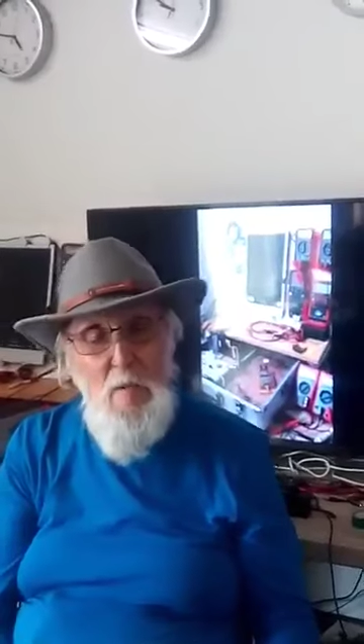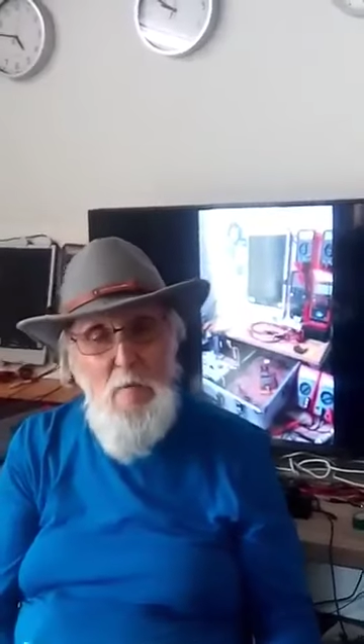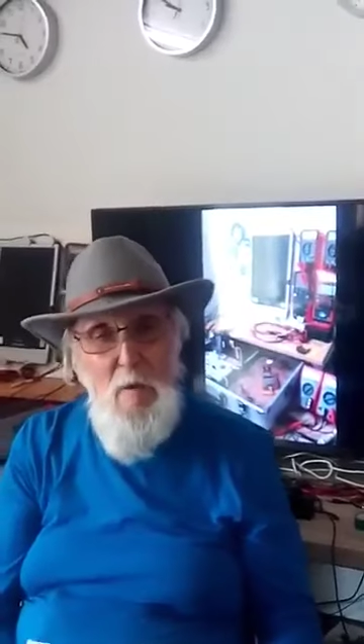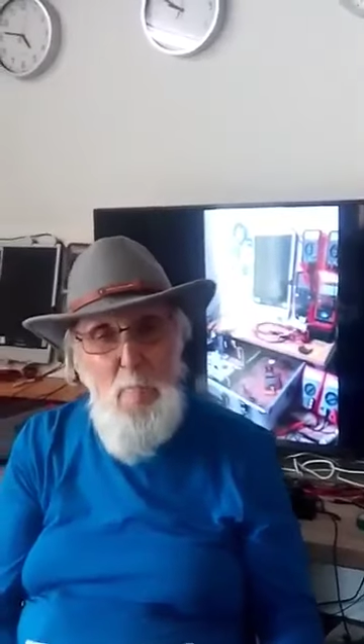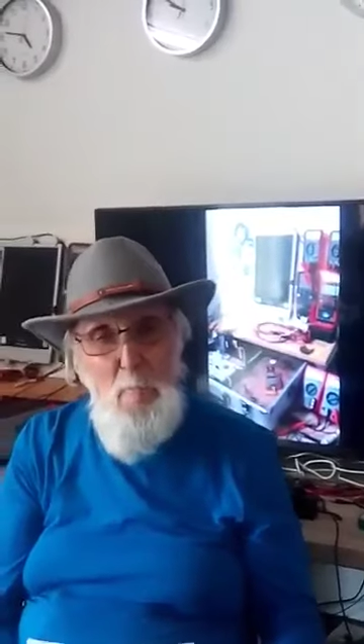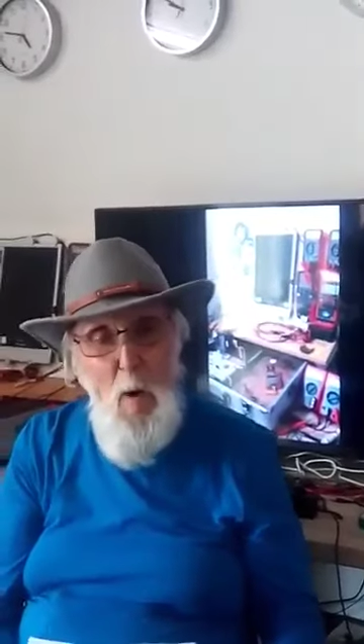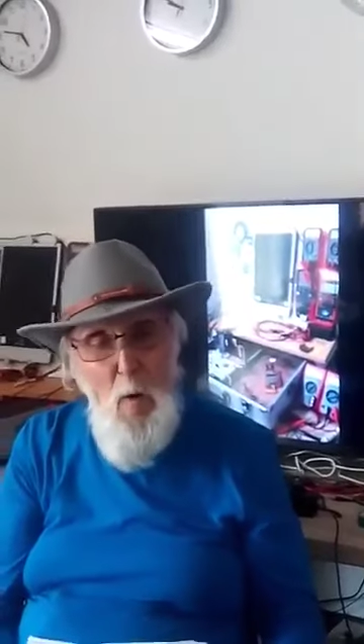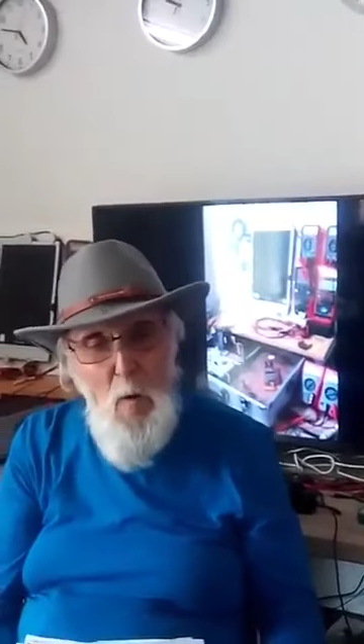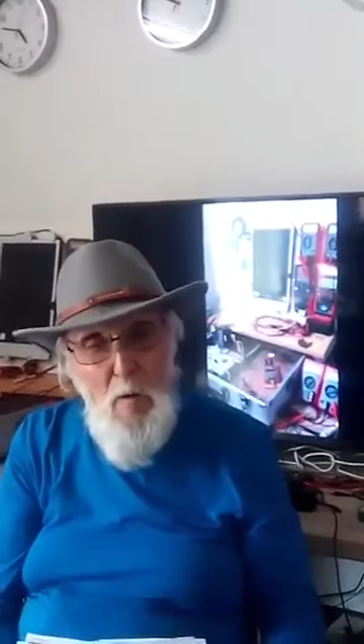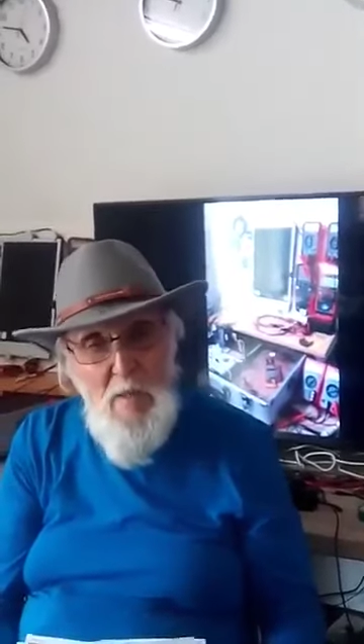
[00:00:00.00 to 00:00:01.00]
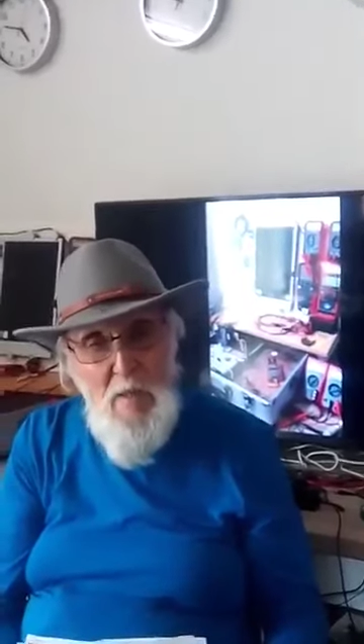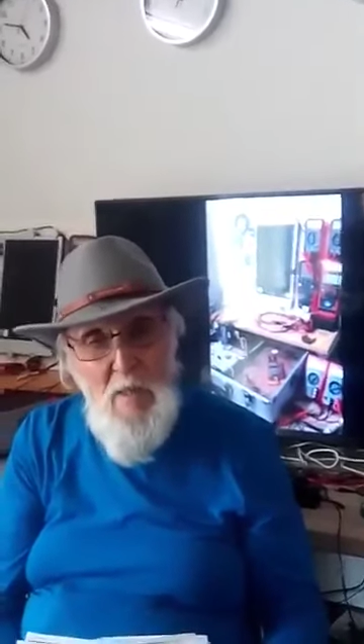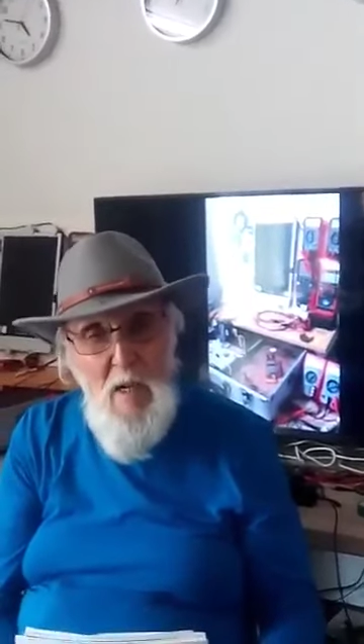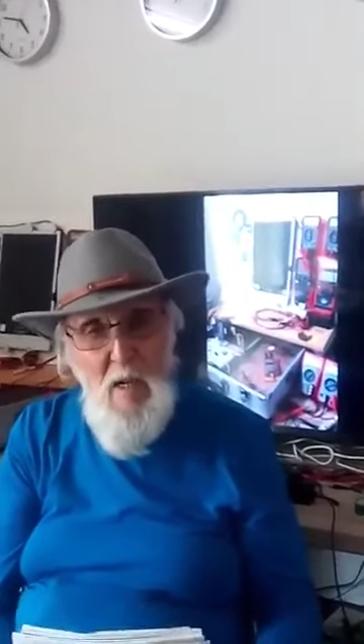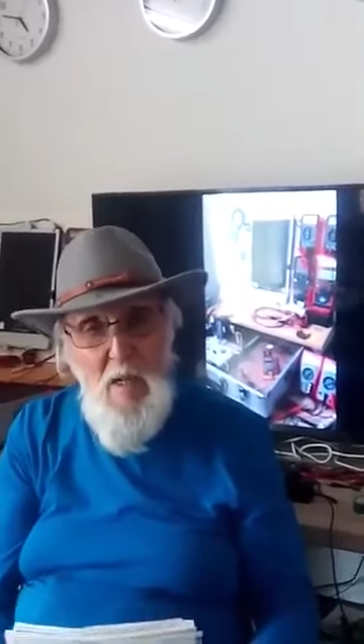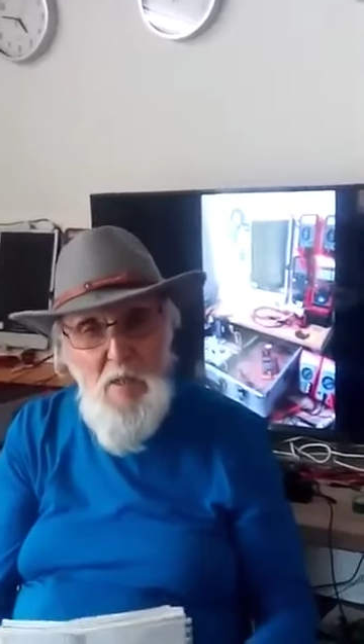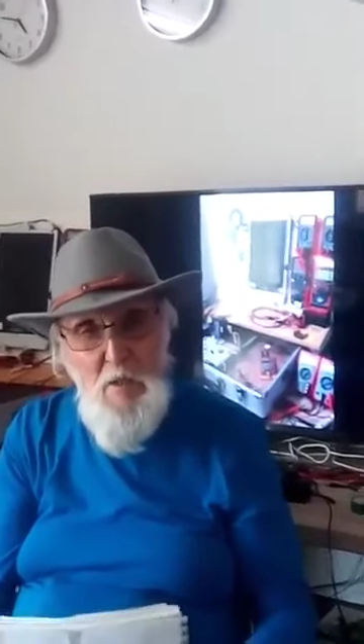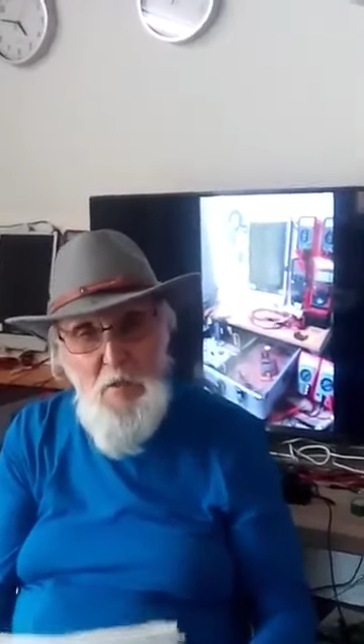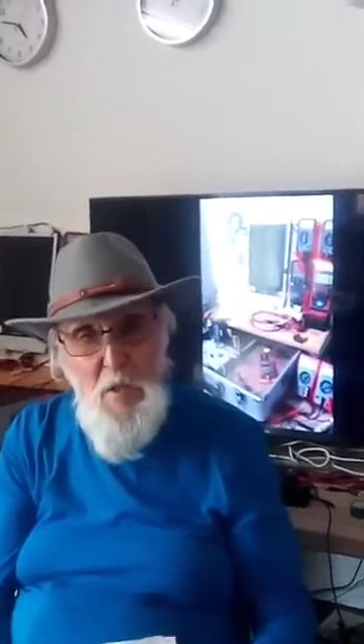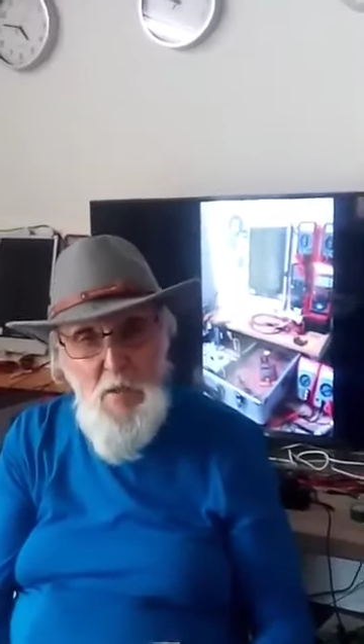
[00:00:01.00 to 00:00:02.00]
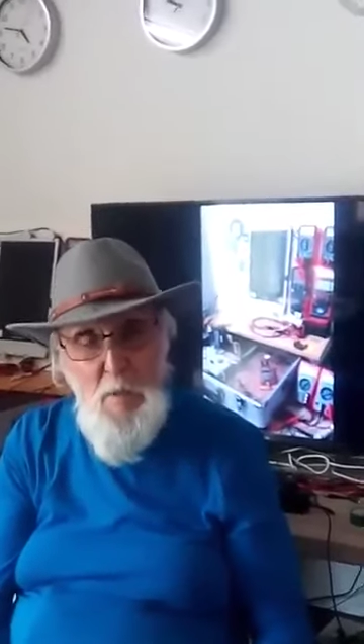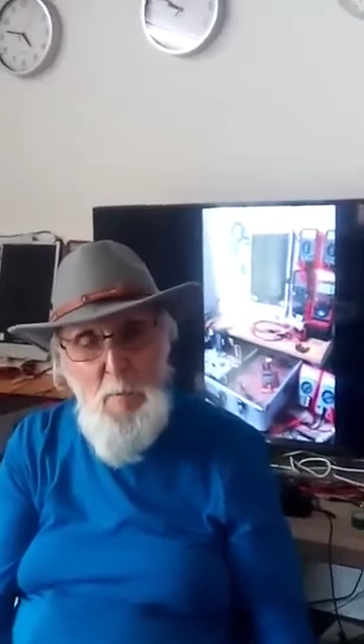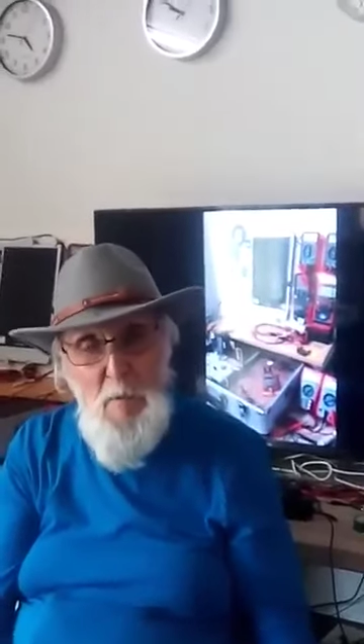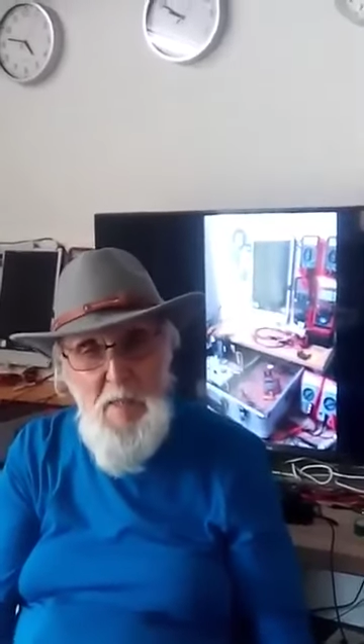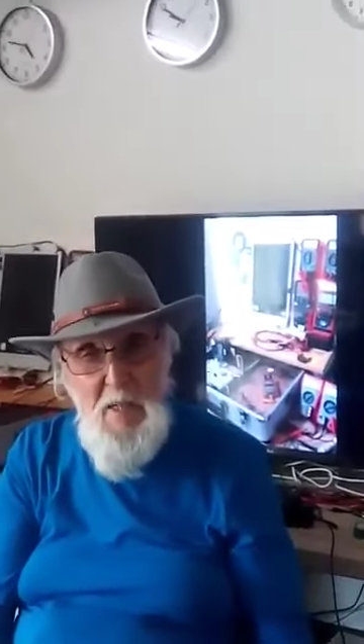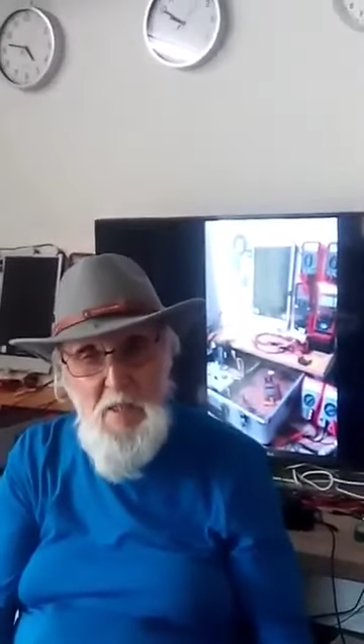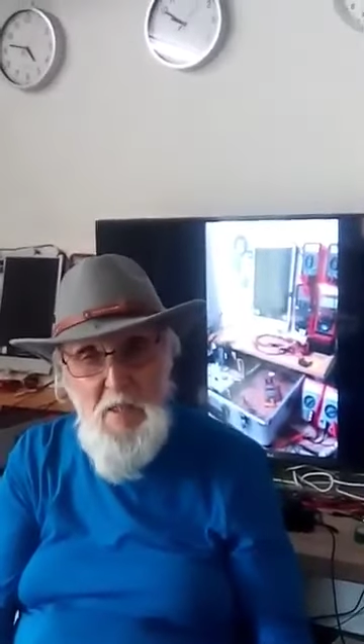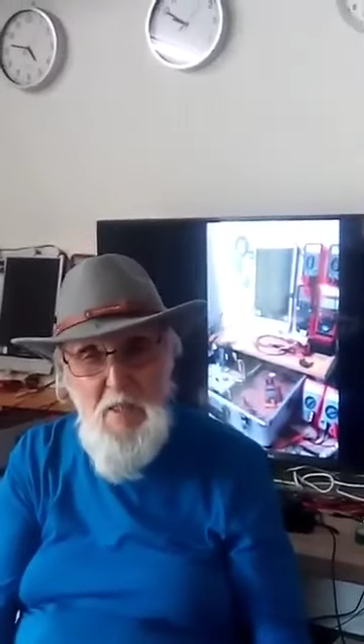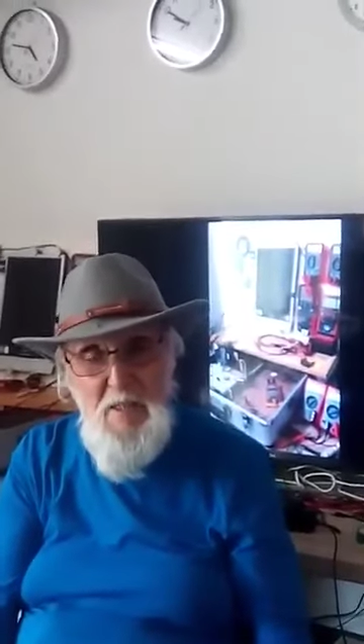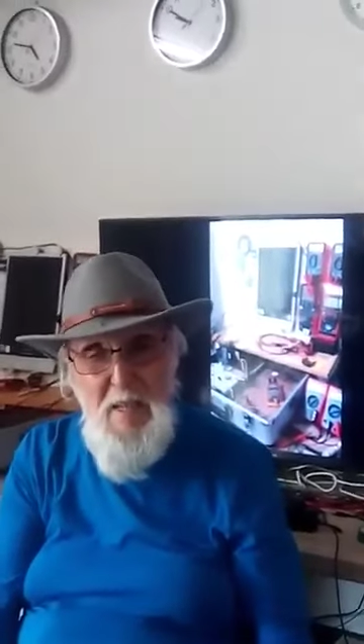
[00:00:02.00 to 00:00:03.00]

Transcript: report, a cathodic protection